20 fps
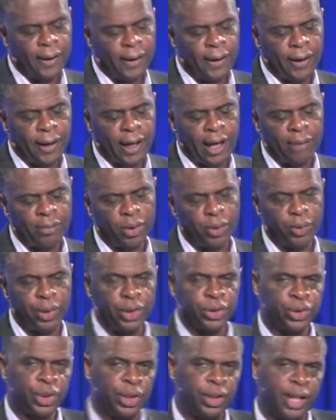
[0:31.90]
I'm going to read
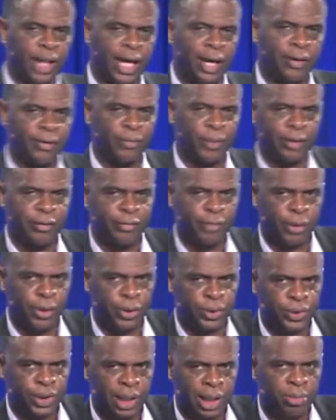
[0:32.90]
it to you that way
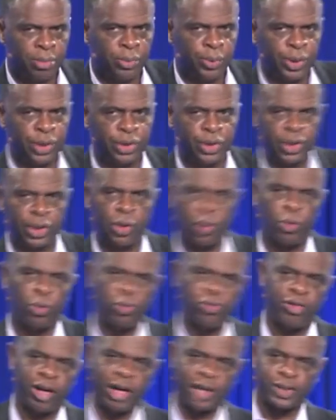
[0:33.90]
first, and I'm going to read it to you the
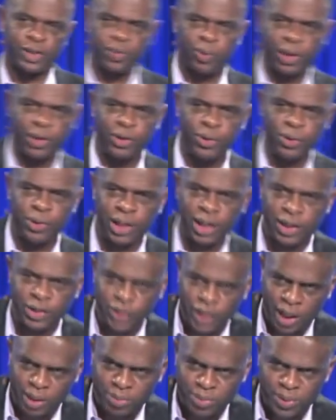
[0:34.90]
old fashioned way in New King
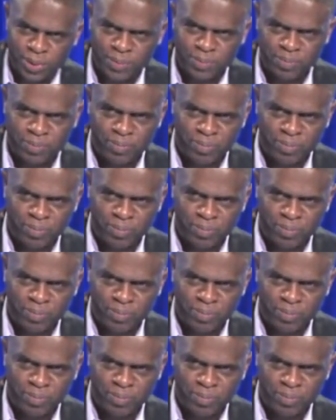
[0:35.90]
James.